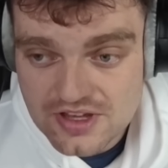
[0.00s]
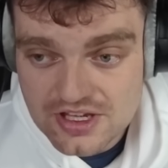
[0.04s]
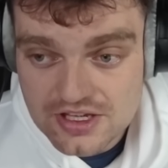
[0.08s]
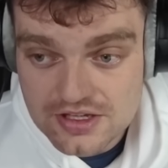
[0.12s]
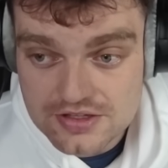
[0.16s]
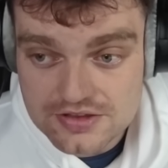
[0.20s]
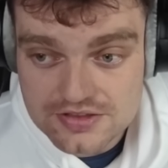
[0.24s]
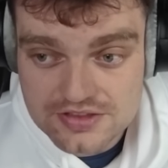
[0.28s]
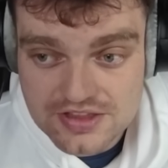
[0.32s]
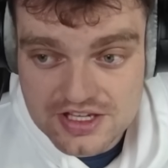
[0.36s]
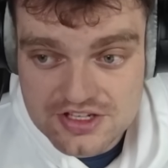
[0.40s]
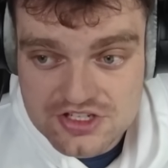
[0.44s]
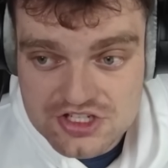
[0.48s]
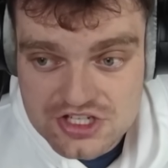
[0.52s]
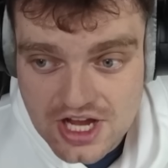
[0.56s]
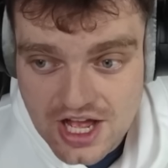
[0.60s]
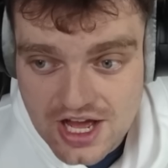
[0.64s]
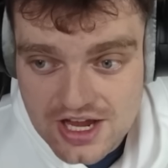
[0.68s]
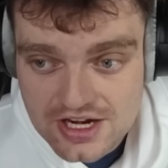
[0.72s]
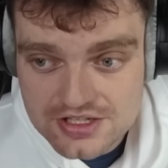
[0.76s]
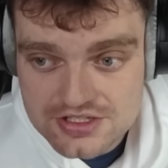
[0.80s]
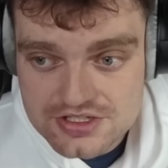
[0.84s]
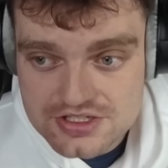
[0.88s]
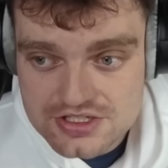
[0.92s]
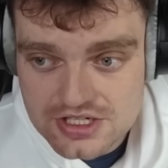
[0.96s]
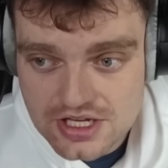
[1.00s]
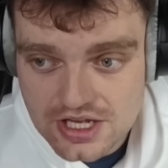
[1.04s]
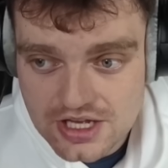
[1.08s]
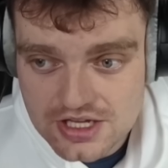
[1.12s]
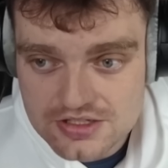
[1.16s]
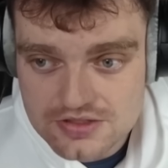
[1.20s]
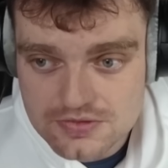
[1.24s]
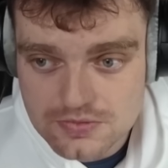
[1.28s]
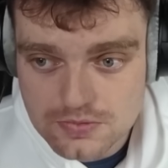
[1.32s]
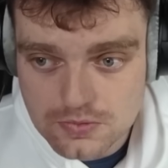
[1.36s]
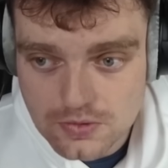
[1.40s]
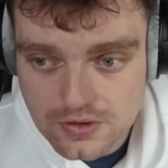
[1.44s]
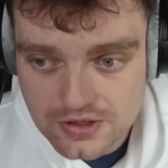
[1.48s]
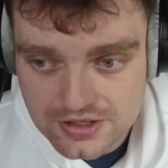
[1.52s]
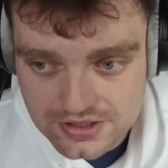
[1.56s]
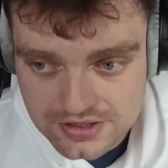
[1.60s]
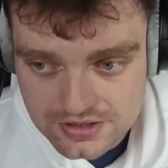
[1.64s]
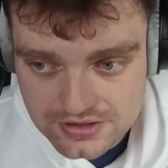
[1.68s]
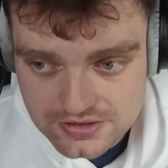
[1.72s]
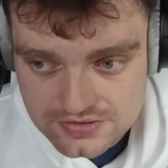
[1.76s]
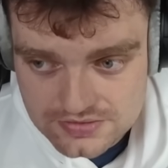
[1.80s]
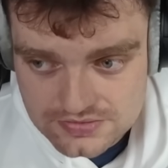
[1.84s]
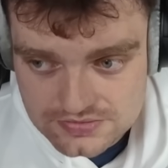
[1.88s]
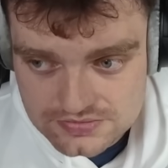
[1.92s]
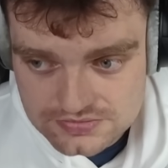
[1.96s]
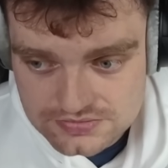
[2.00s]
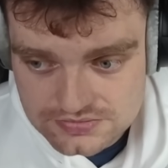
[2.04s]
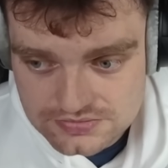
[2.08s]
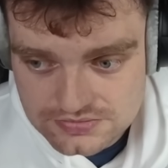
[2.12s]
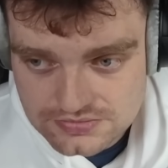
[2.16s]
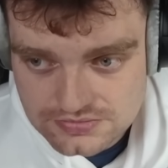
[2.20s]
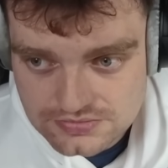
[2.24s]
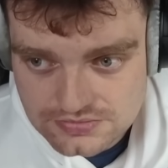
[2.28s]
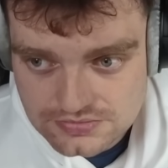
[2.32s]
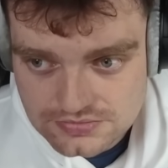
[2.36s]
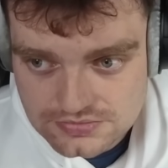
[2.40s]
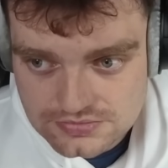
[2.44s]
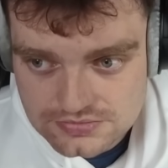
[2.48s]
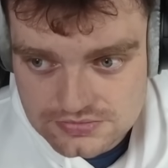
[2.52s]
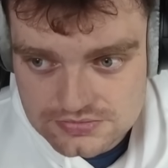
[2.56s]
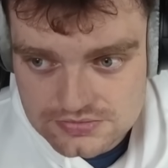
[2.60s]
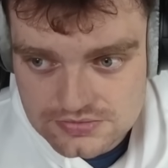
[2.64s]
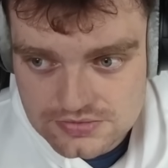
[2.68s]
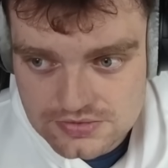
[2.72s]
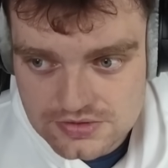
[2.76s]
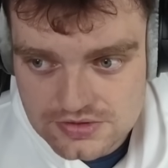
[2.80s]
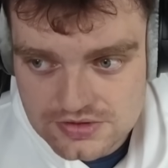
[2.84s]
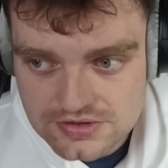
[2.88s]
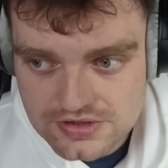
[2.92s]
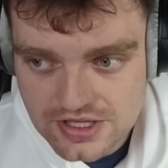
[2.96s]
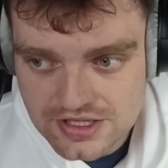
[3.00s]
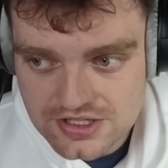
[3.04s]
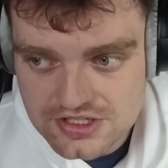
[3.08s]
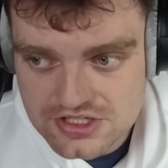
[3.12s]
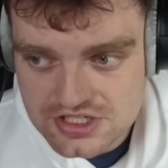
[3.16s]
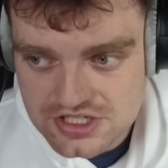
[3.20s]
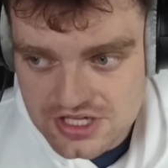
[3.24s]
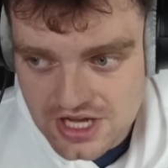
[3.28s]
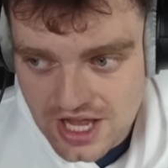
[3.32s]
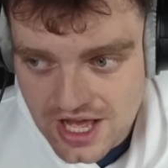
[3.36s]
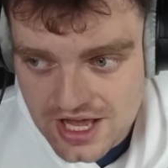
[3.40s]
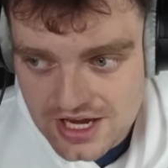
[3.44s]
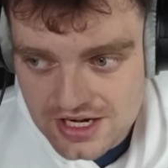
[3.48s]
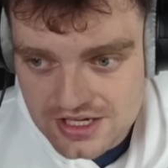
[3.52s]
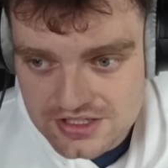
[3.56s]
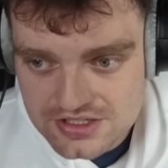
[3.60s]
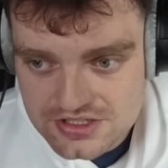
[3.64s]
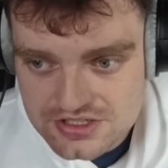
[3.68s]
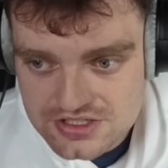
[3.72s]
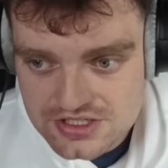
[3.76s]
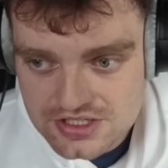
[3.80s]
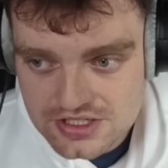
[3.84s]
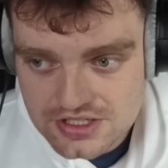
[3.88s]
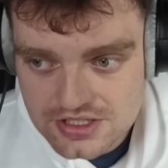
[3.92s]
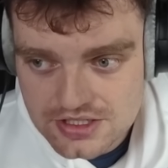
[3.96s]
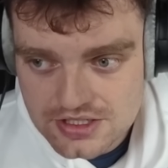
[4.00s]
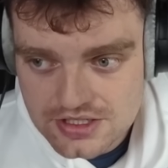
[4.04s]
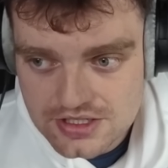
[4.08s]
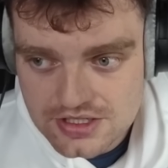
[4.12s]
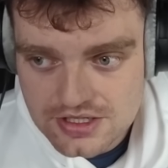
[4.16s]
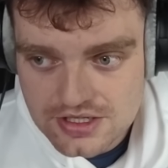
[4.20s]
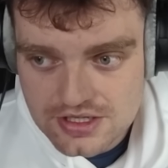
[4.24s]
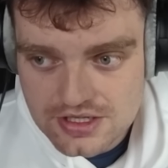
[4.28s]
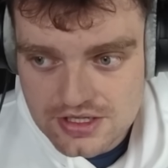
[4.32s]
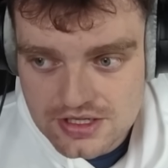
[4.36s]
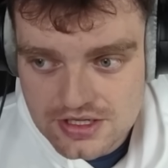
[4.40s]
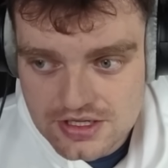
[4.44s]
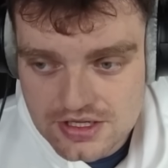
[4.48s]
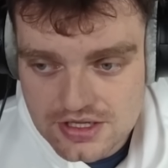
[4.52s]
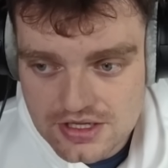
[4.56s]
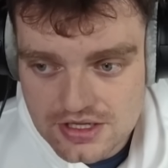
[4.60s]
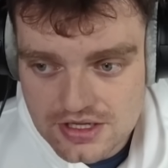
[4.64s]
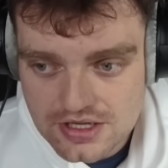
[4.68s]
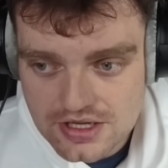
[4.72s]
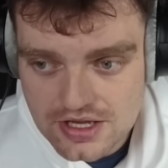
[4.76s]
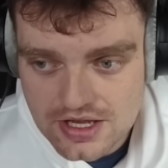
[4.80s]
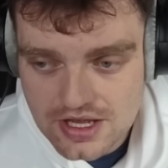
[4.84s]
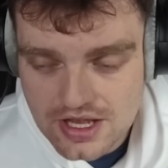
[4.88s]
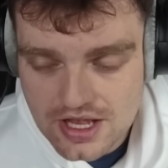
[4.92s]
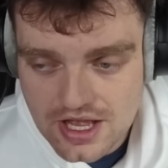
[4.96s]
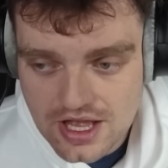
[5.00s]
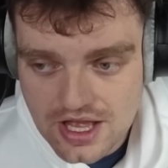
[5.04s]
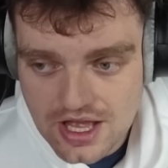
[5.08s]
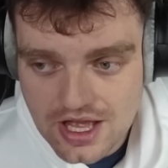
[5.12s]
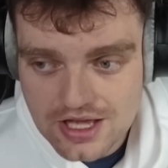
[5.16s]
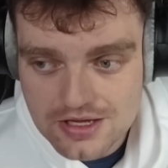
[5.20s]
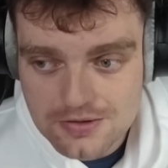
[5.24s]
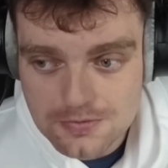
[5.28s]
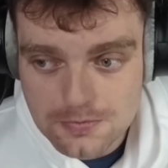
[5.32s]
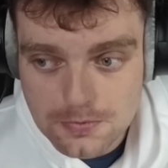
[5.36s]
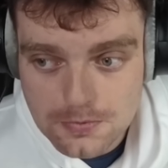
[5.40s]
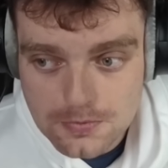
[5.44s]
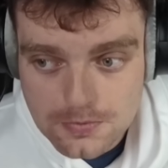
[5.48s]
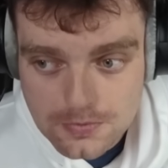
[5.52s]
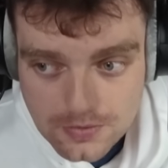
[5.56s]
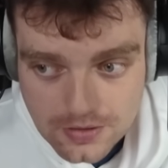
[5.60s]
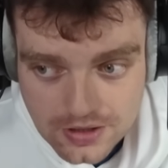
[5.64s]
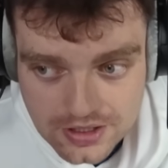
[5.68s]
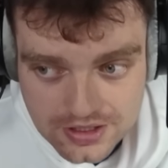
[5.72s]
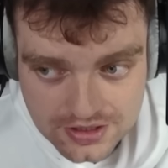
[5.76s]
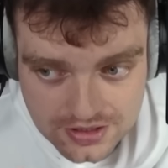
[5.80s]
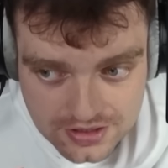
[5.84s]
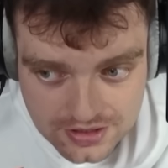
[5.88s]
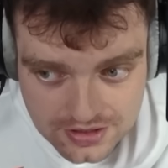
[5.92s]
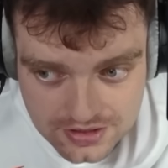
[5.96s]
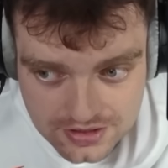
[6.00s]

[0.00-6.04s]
they challenged and won. They challenged and won.